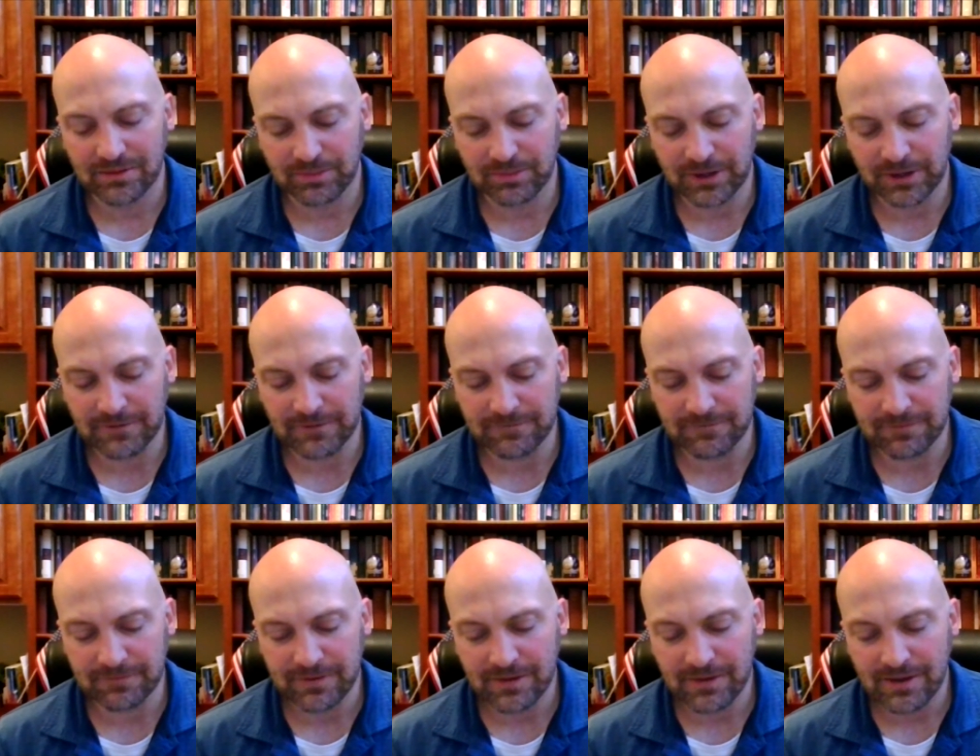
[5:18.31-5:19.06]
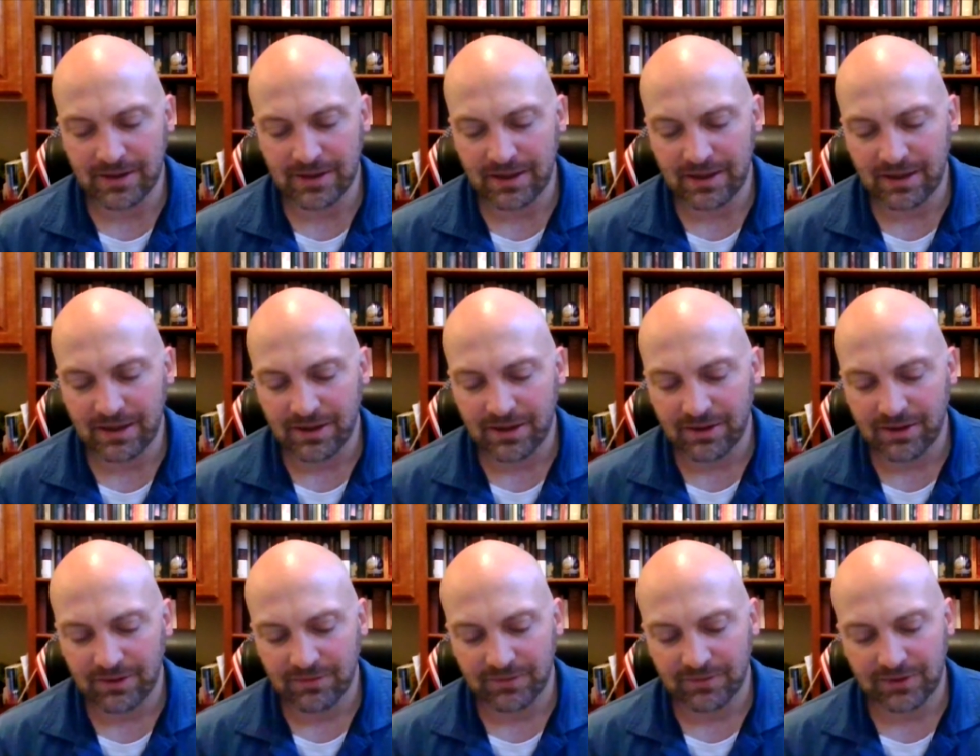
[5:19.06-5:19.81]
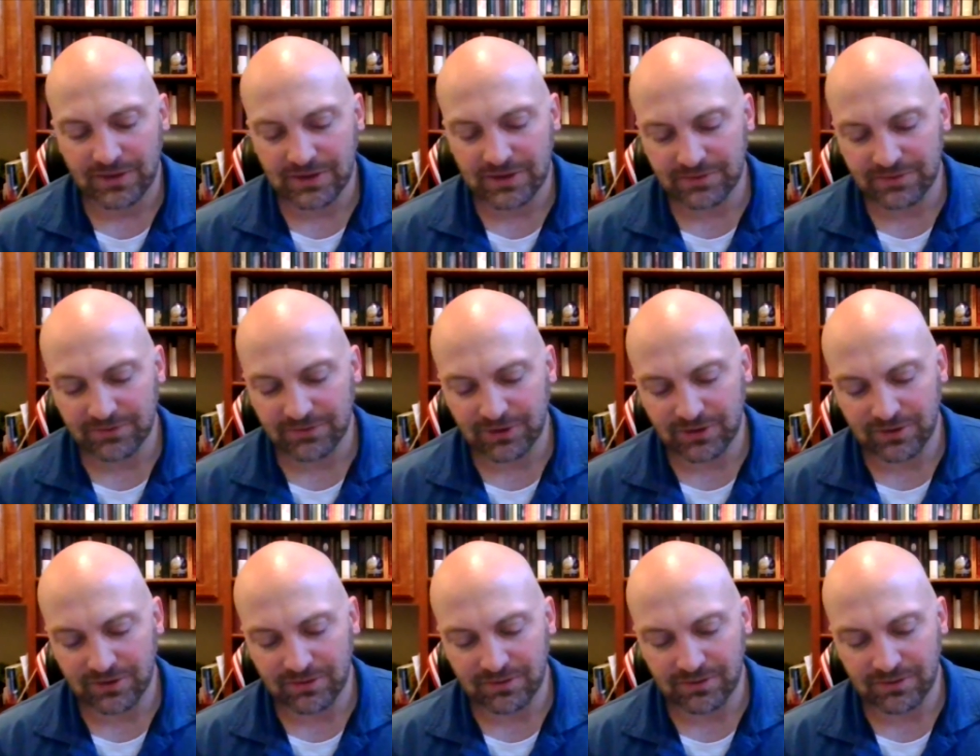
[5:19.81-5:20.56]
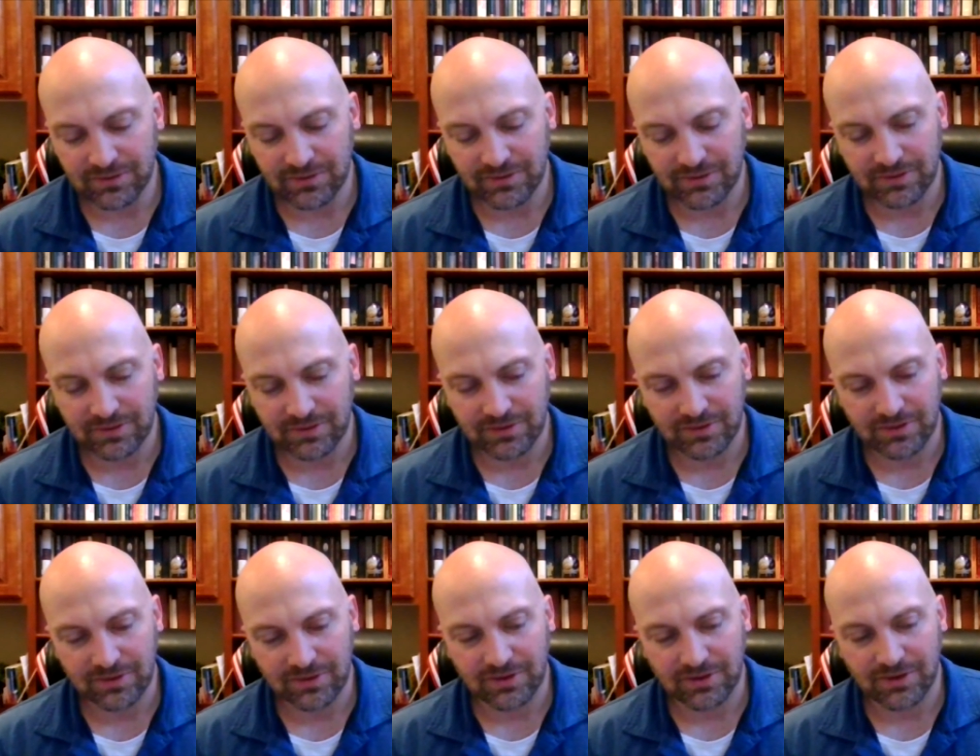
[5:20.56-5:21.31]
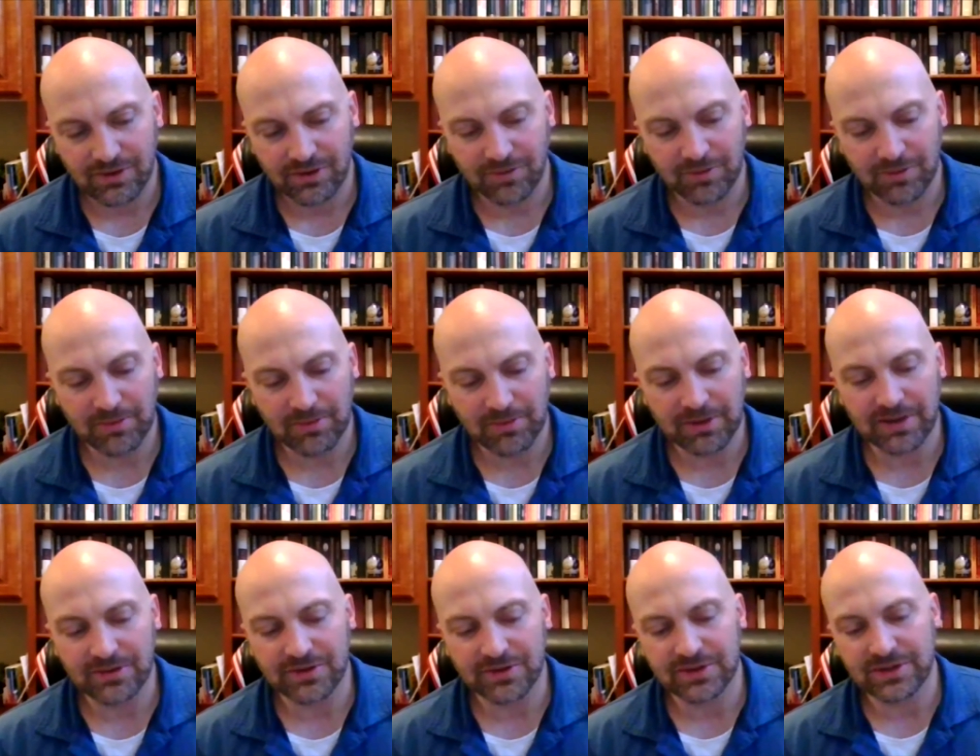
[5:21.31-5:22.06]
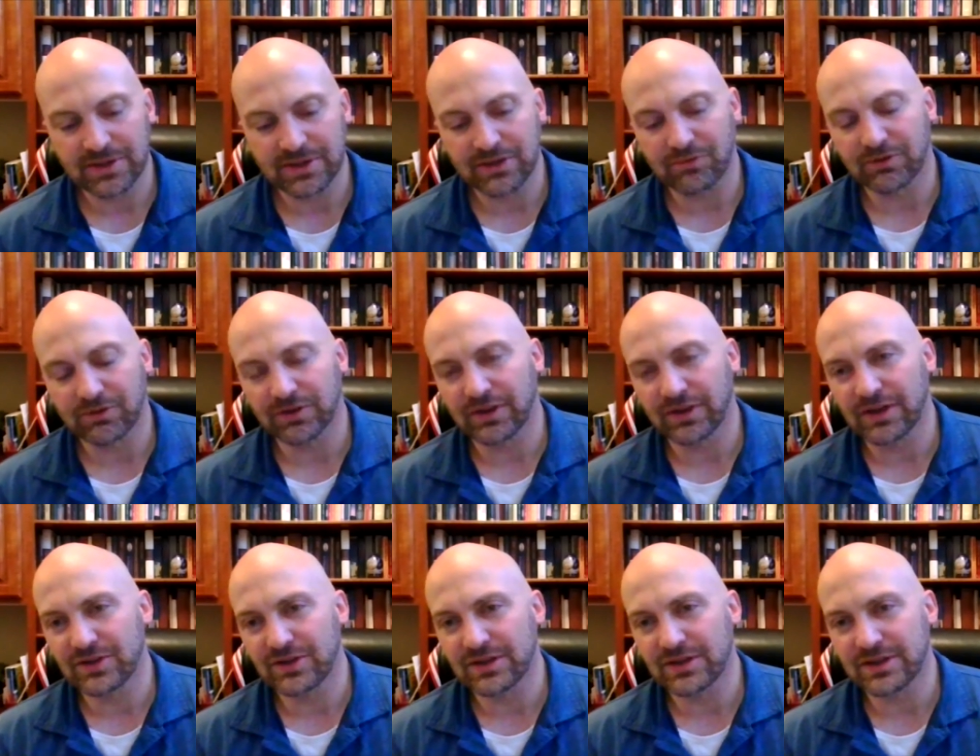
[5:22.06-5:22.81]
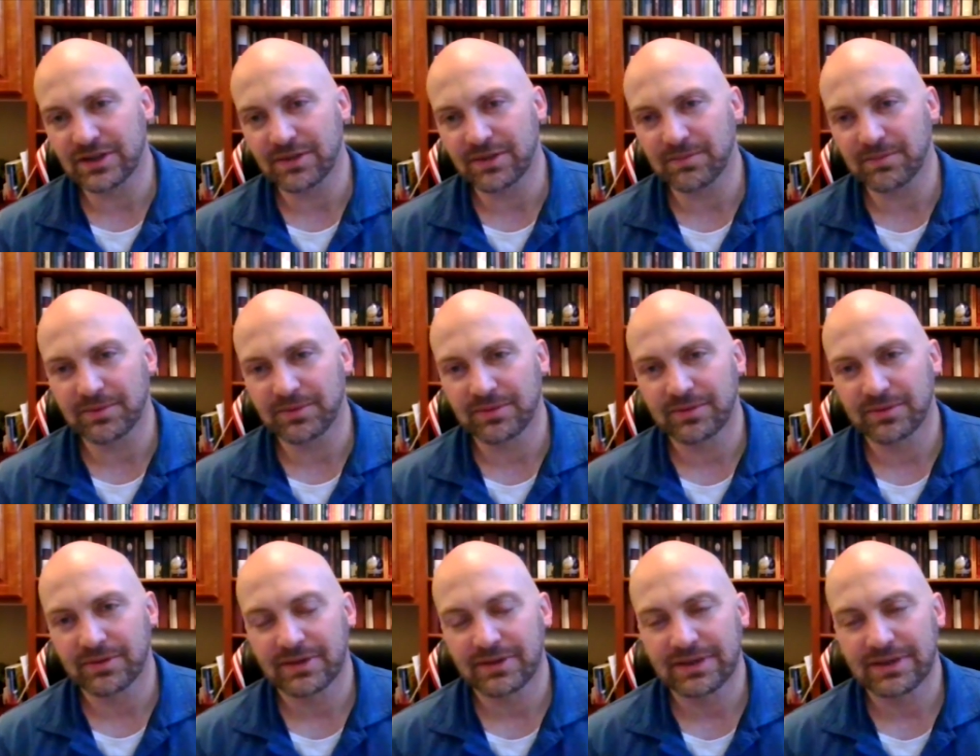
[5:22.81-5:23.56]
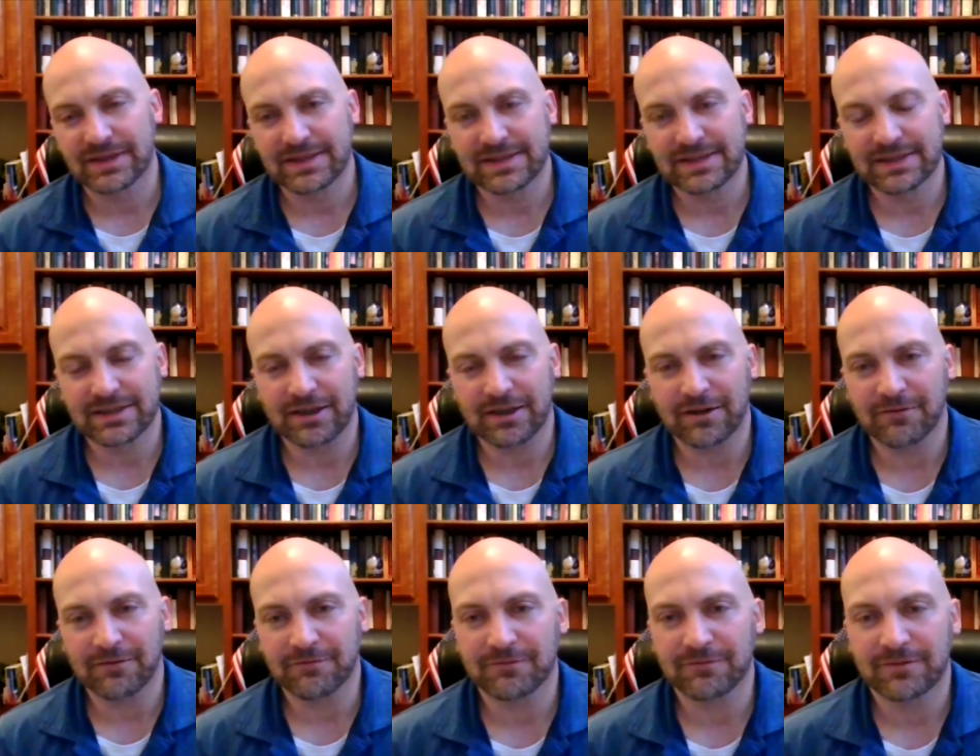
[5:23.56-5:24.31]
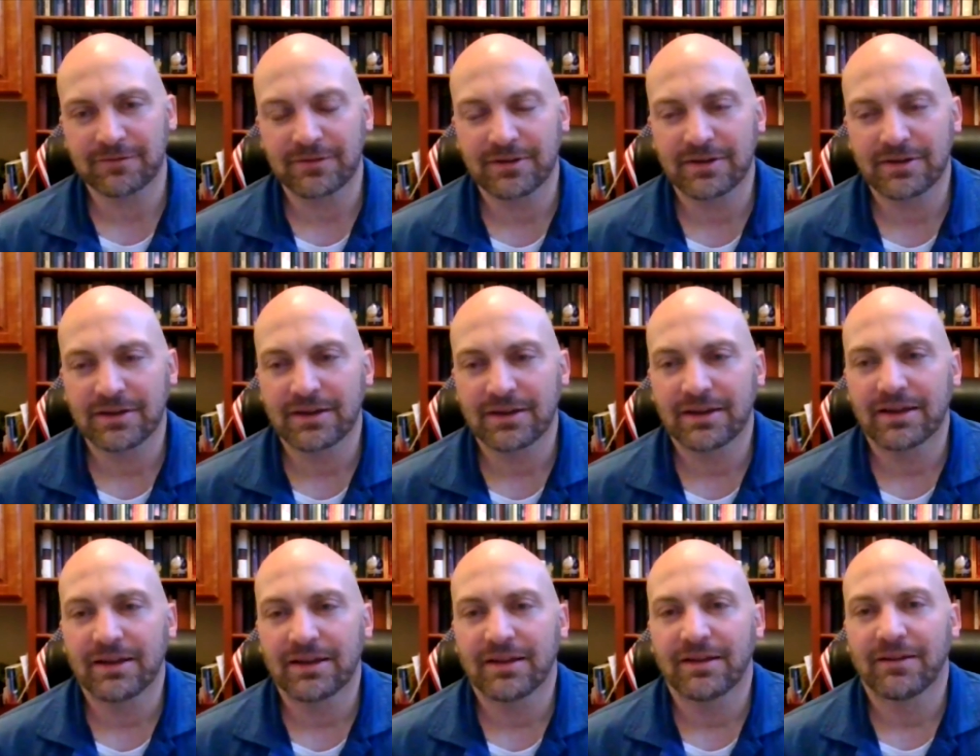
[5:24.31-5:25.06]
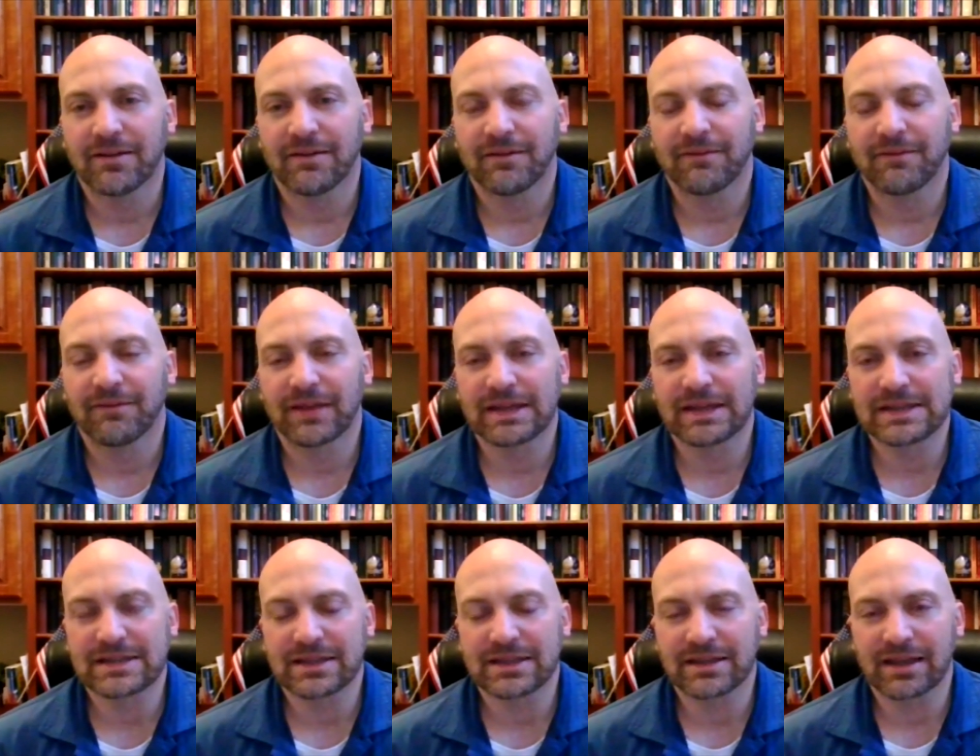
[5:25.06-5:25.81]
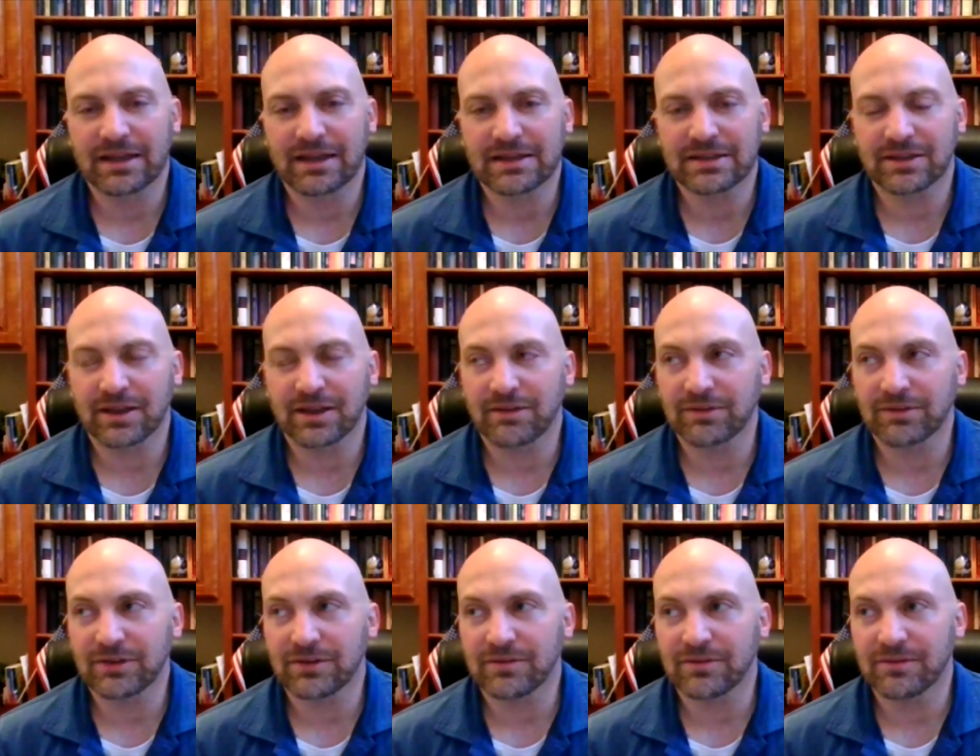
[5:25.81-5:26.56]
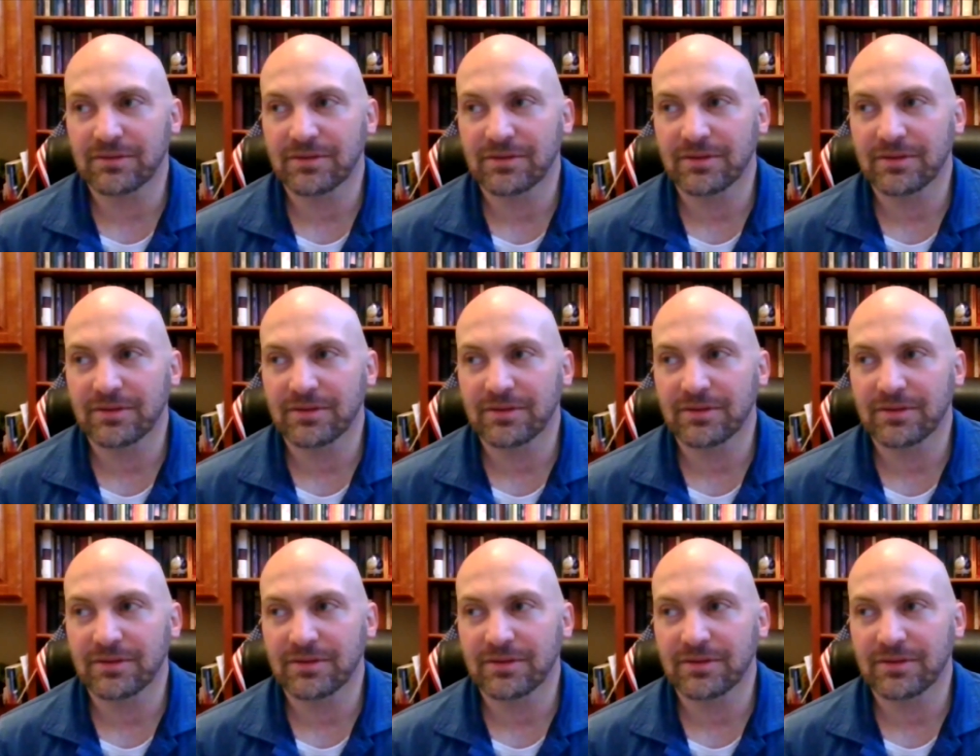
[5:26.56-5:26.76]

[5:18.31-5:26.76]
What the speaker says: But for those of you who may be interested in relationship stuff. That's the next level.